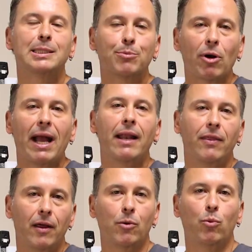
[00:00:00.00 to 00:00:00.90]

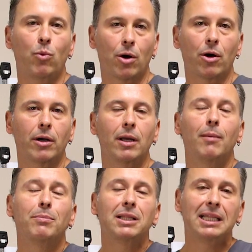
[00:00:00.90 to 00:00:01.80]
spread the word,
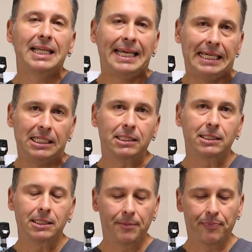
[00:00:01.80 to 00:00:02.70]

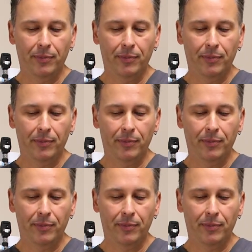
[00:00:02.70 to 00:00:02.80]
please.